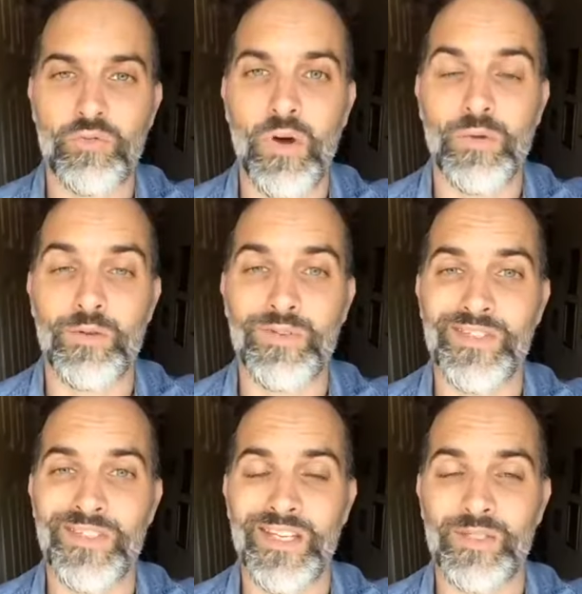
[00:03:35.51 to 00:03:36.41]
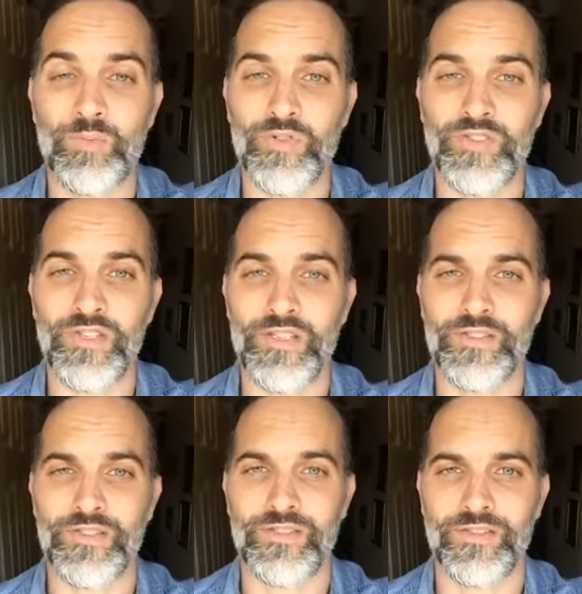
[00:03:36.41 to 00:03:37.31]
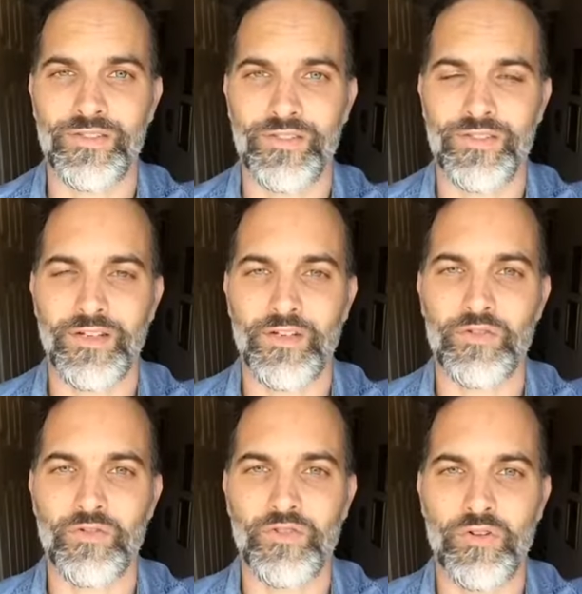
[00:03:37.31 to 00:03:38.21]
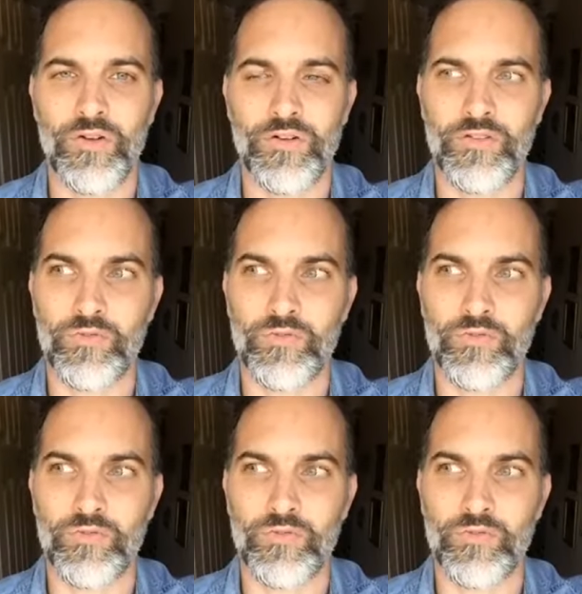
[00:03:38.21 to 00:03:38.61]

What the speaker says: what we resist persists and grows stronger.